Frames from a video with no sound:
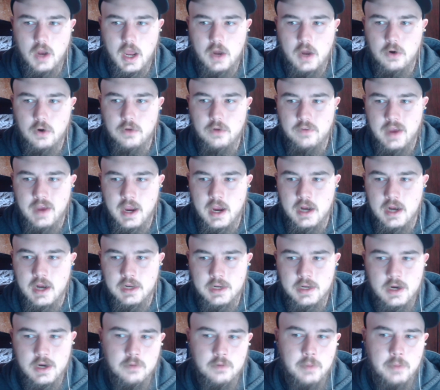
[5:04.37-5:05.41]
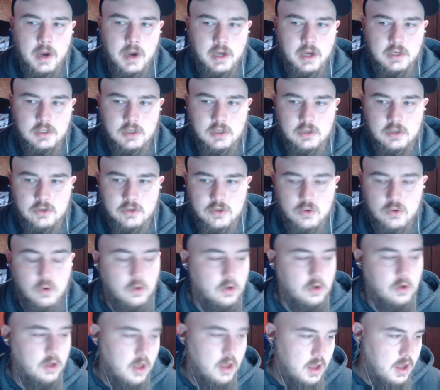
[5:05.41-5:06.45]
out of hand and out of Biden's
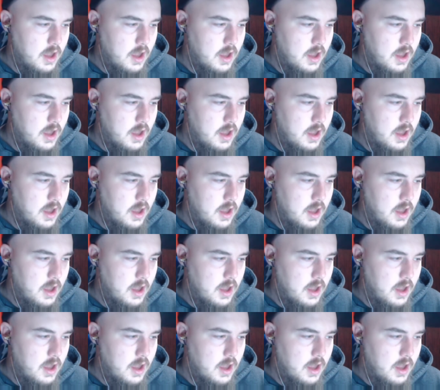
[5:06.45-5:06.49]
control.